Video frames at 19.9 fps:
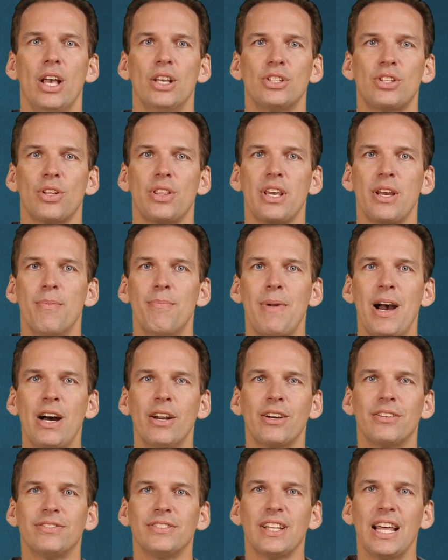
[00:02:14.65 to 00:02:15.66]
So the
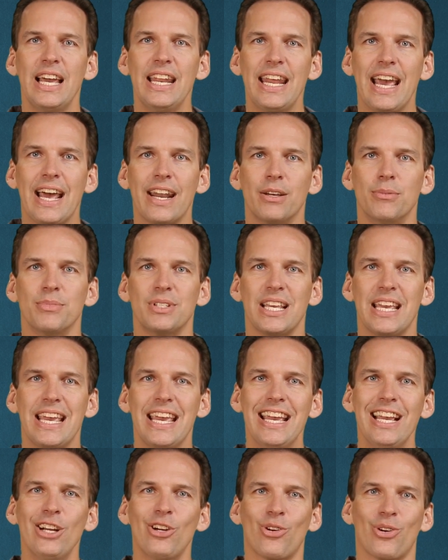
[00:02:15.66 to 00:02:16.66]
amount of lead atoms
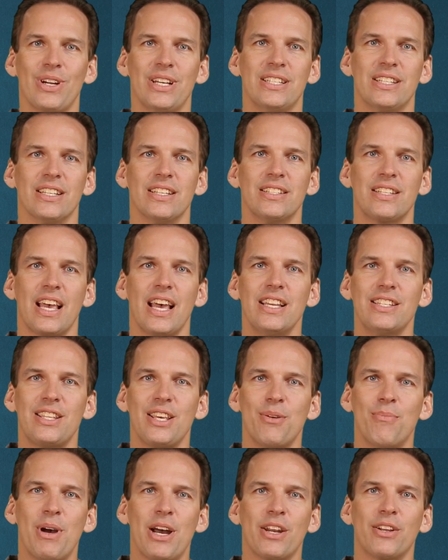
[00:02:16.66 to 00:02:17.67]
increases as
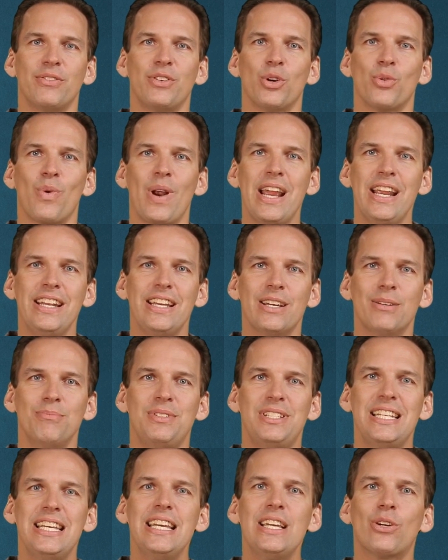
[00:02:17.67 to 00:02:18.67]
the amount of
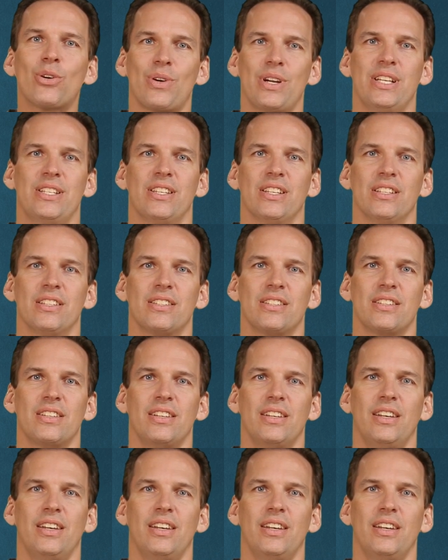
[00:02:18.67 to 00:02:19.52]
uranium decreases.